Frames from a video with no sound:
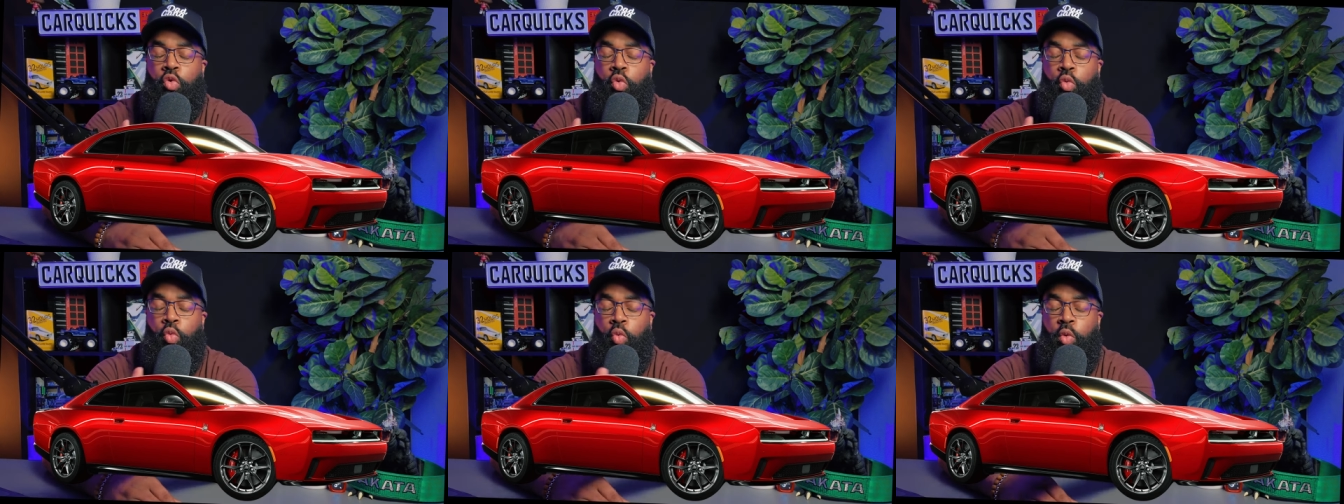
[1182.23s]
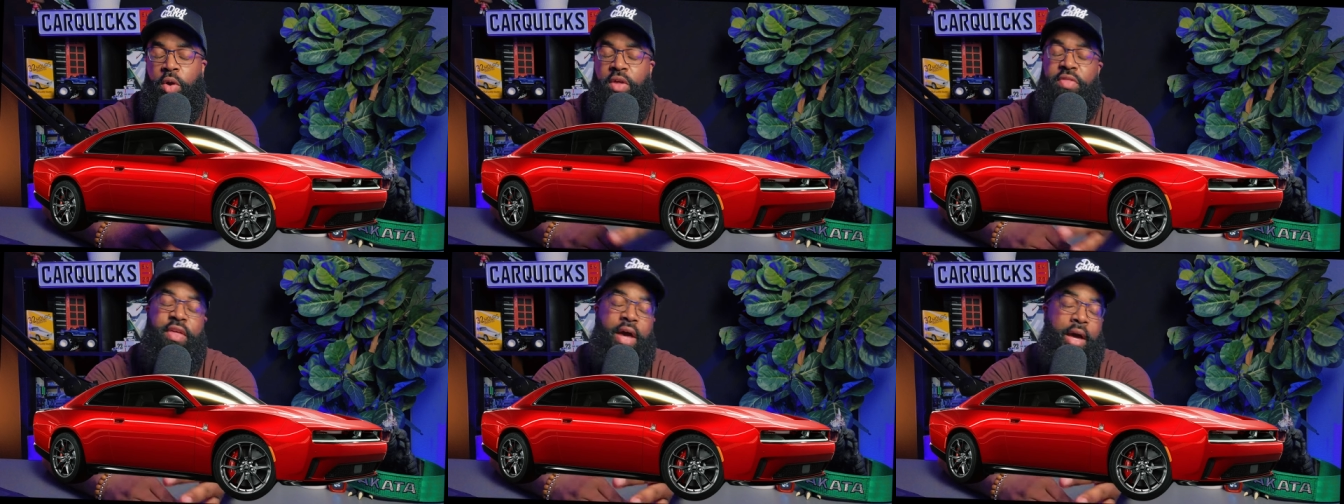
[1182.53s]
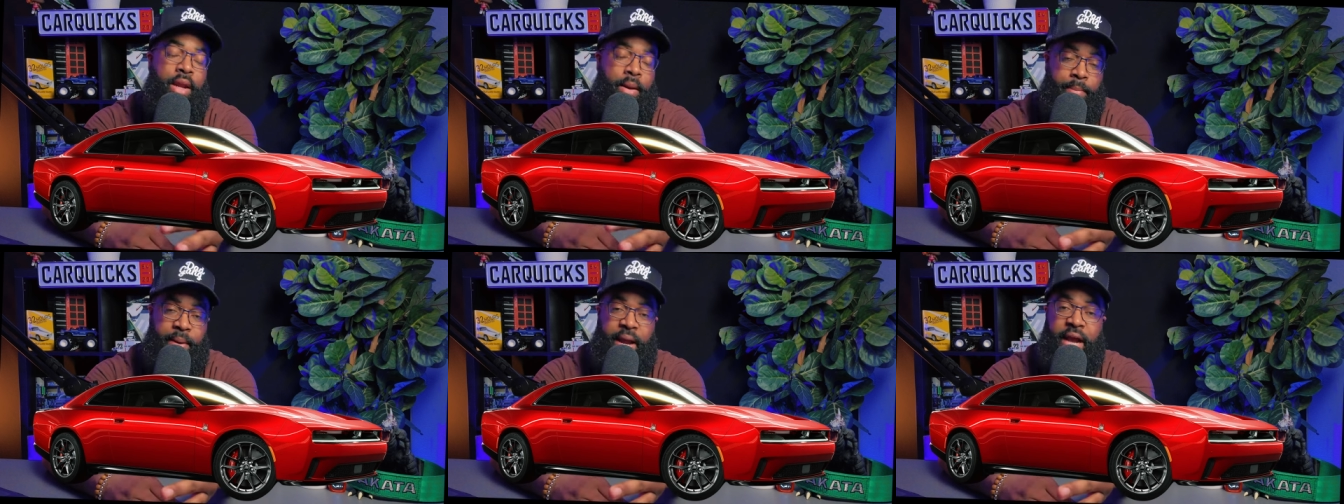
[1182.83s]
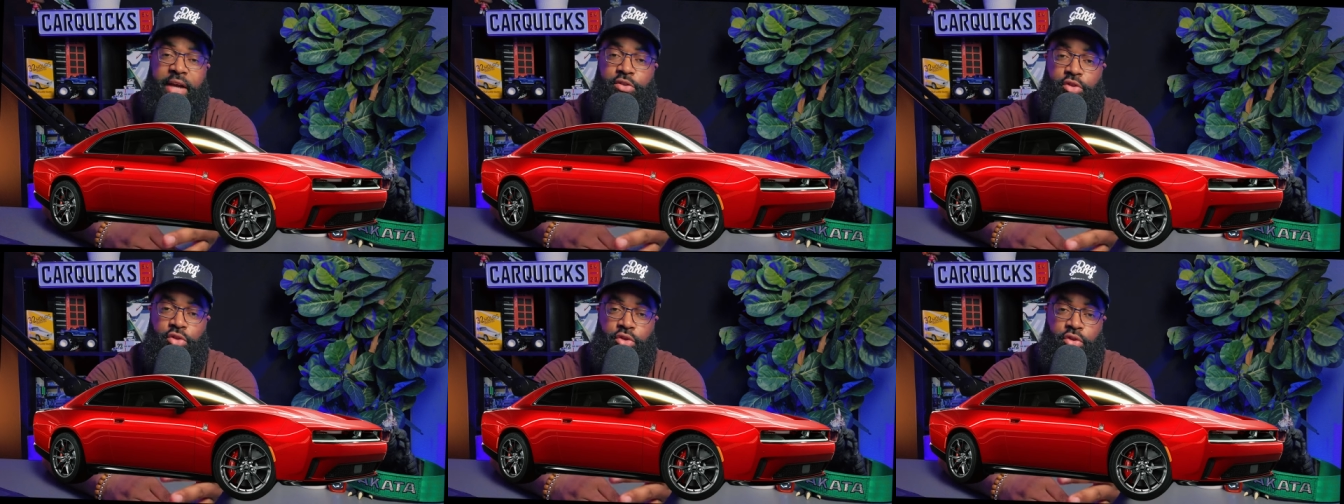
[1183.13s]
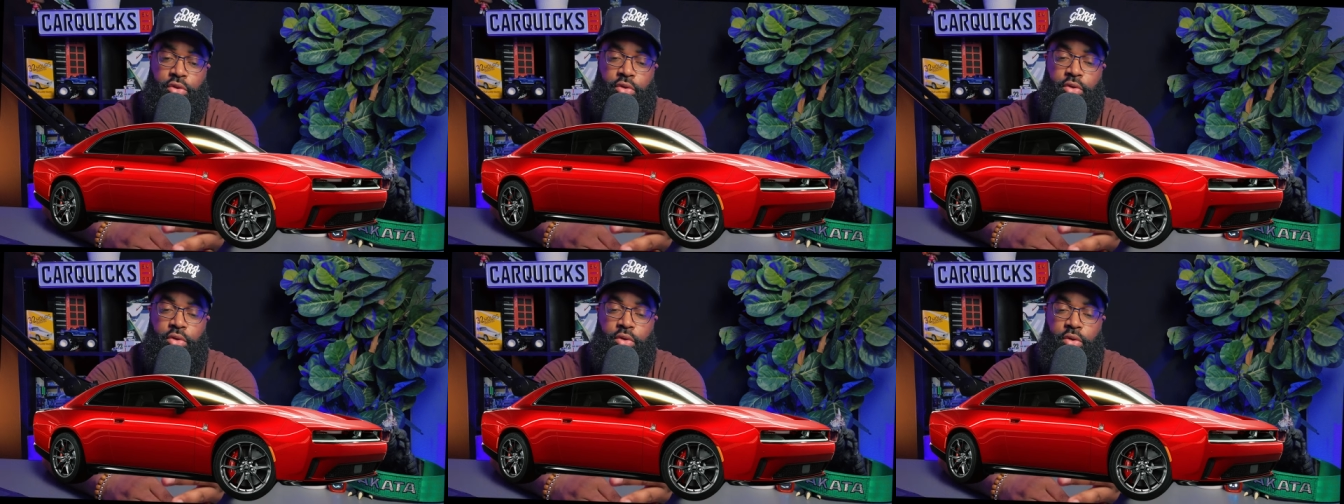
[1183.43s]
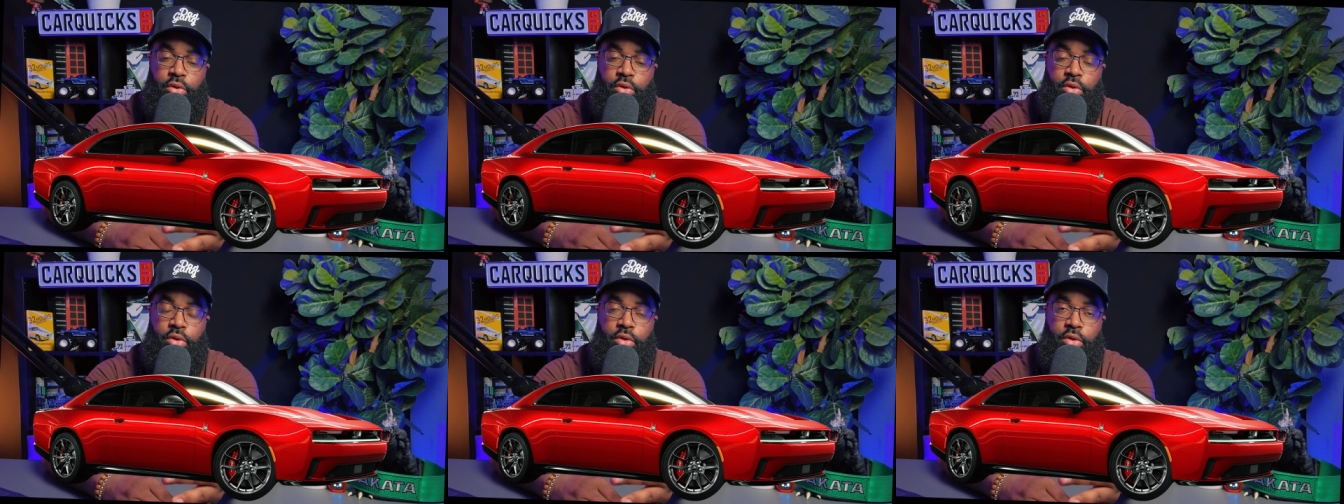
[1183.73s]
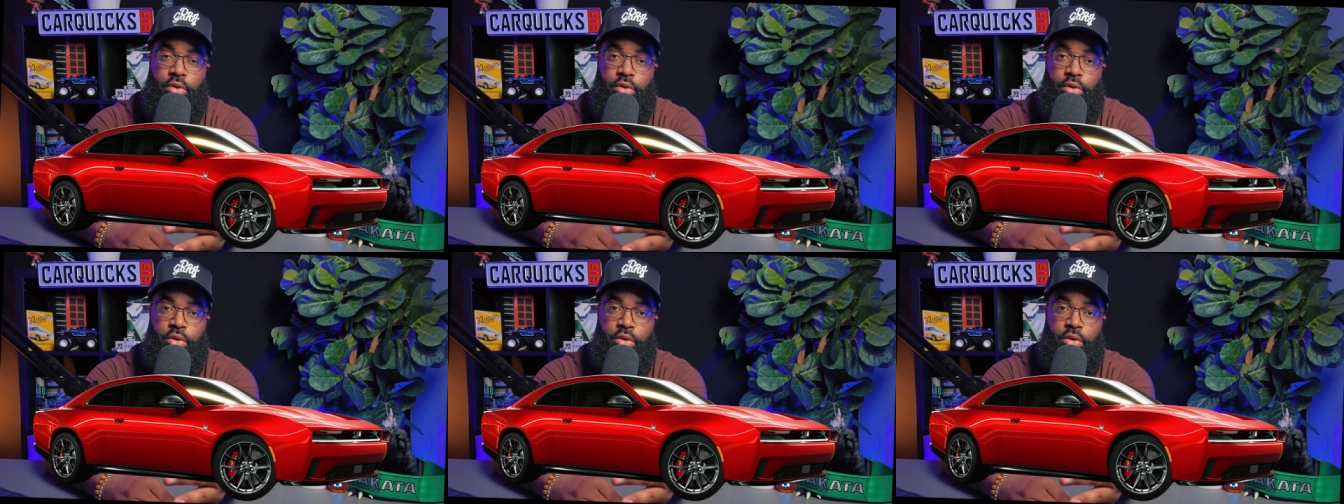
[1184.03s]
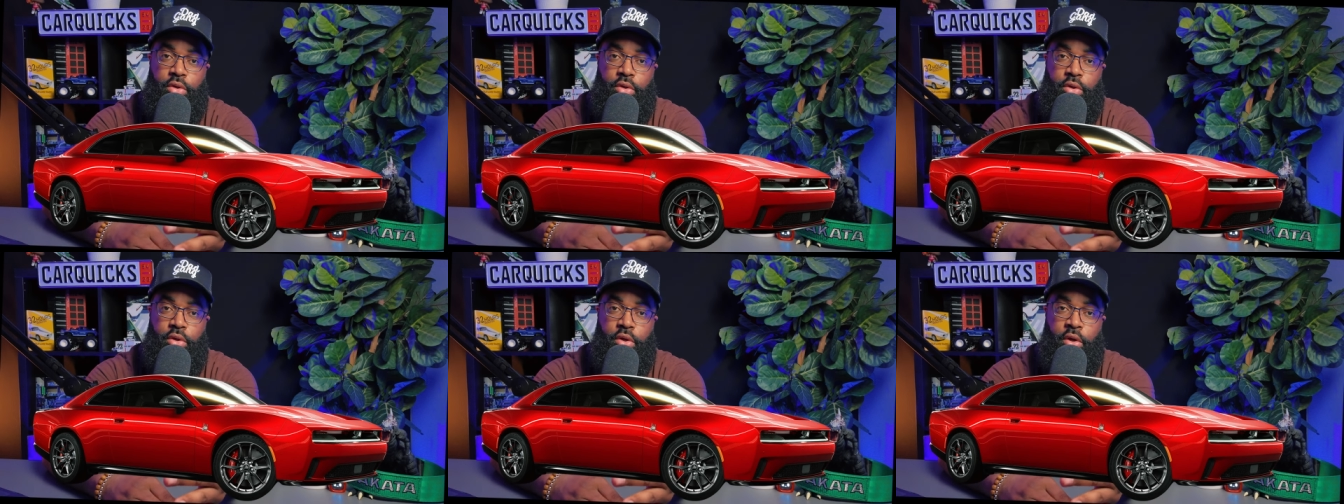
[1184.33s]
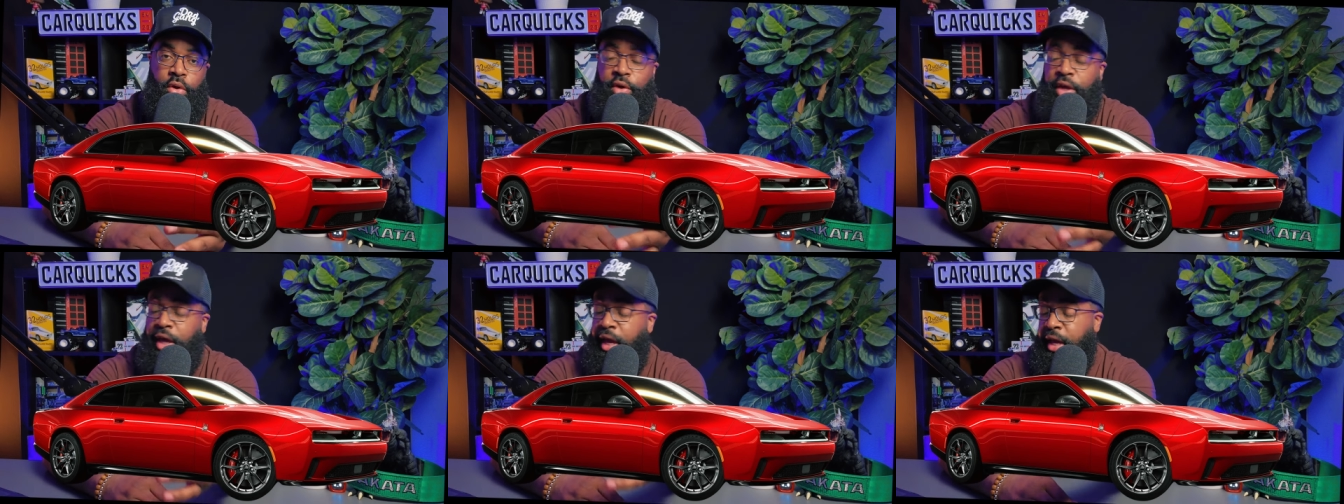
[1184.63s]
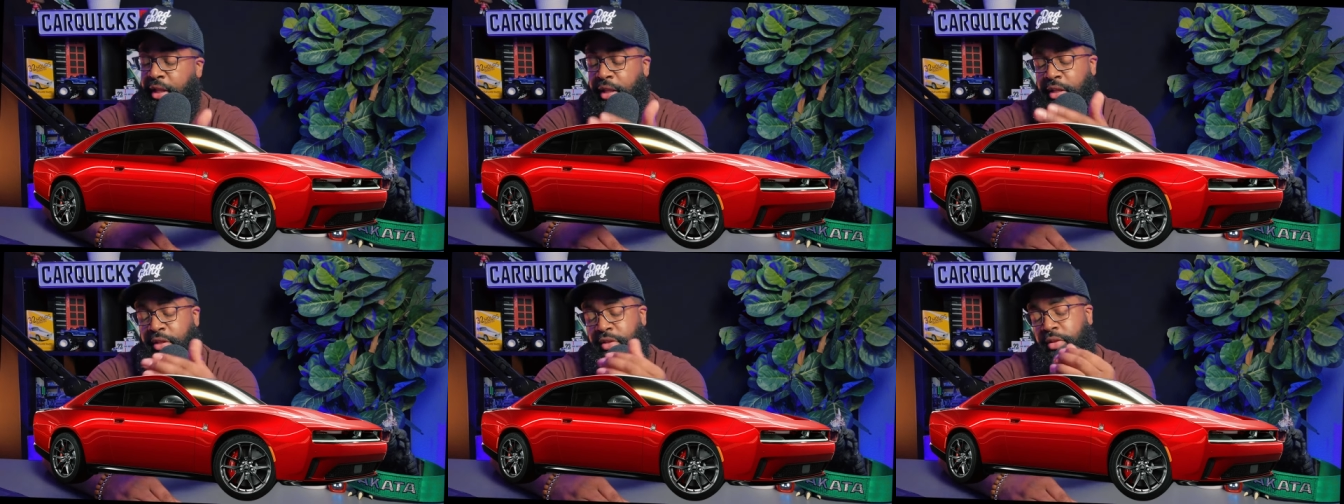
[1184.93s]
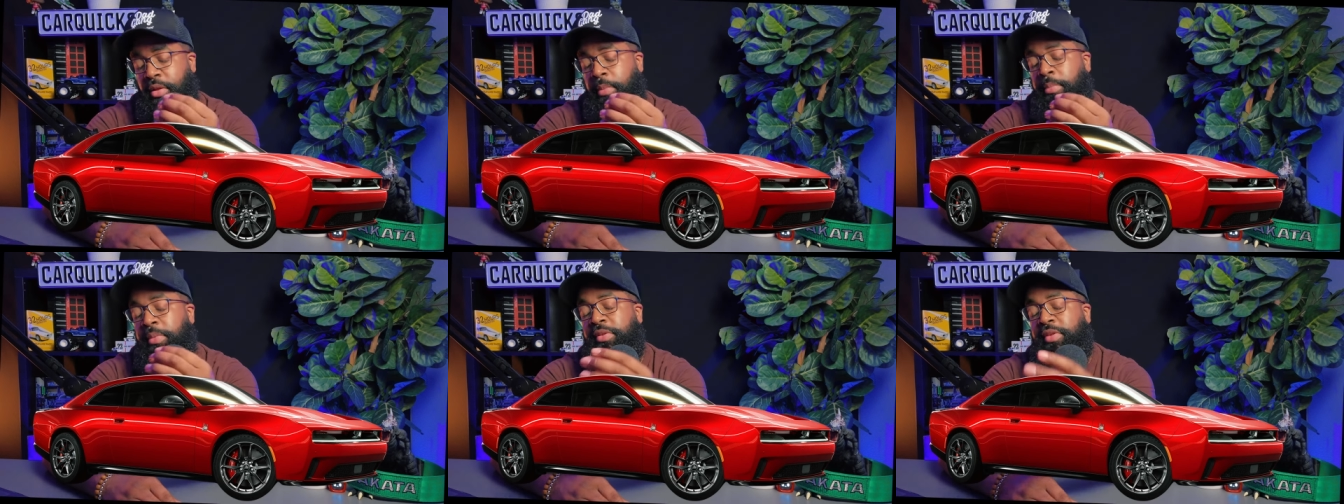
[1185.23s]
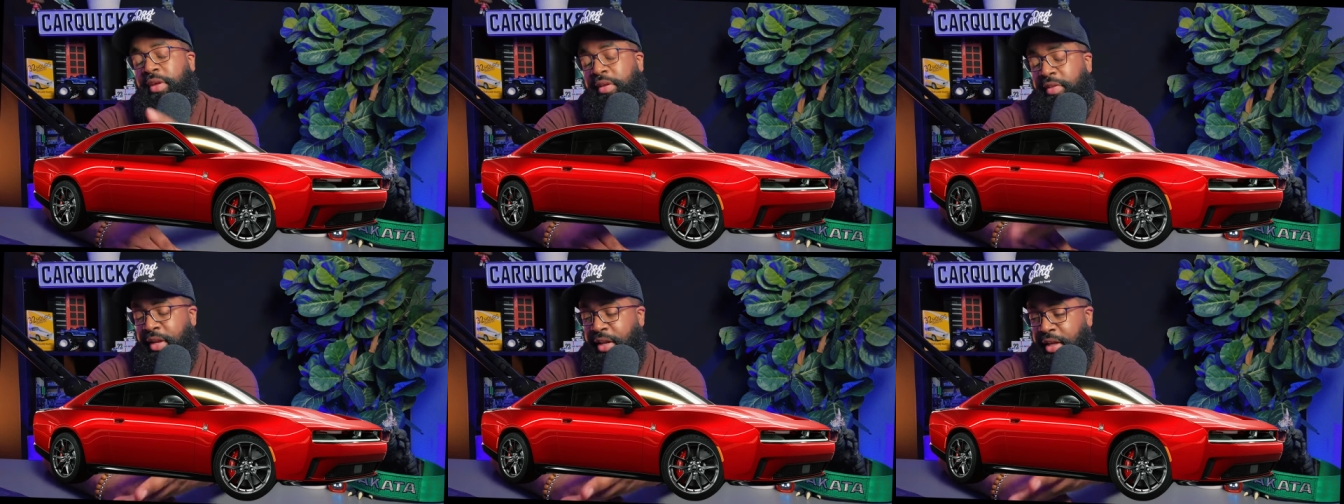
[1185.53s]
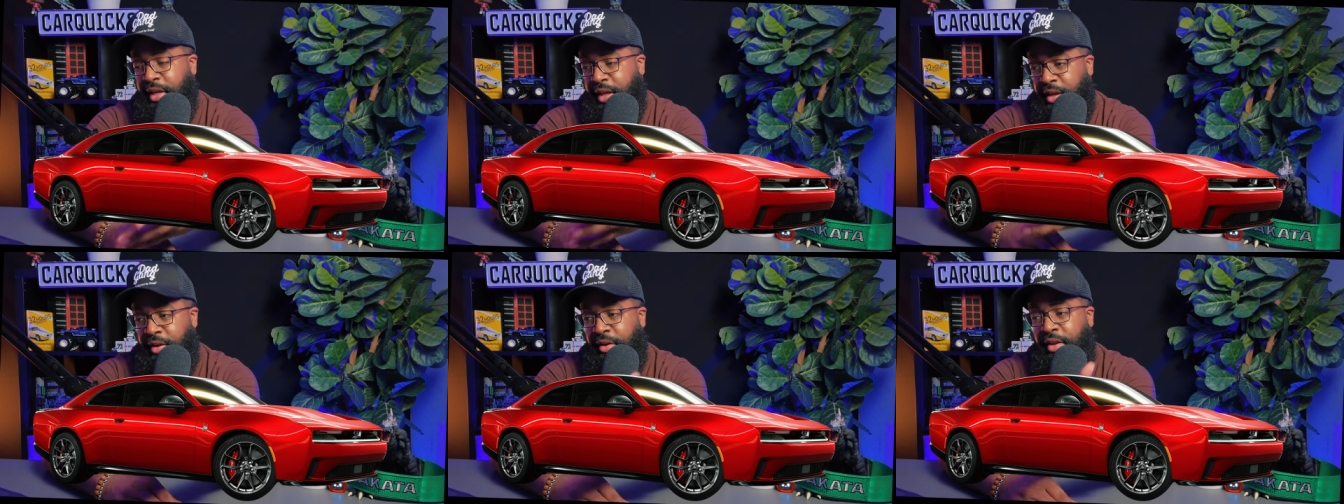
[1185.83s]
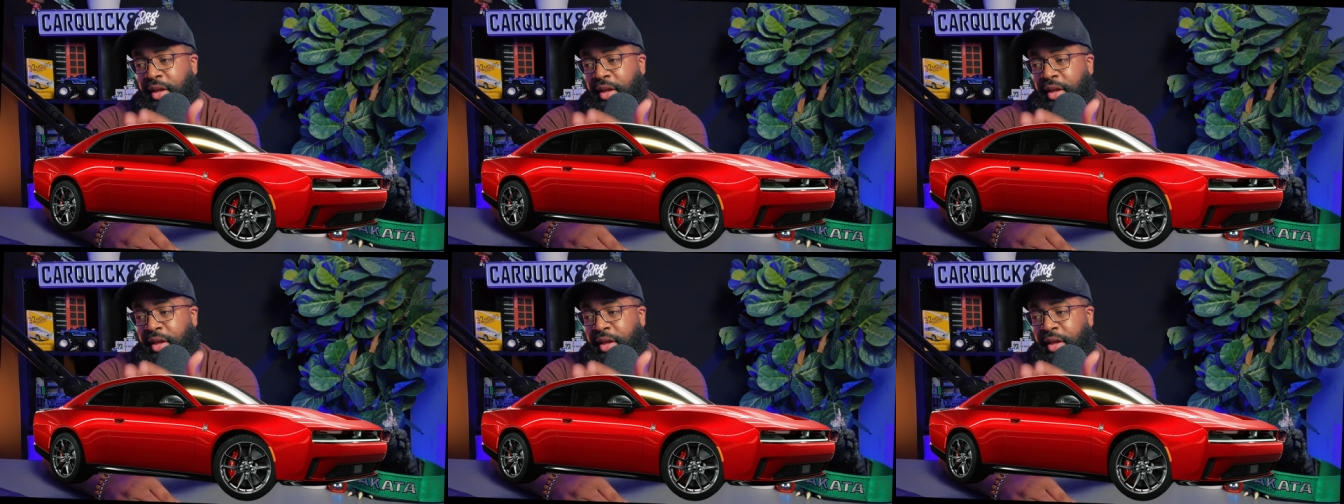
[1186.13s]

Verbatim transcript: without a passenger. Okay, let's let me say that again.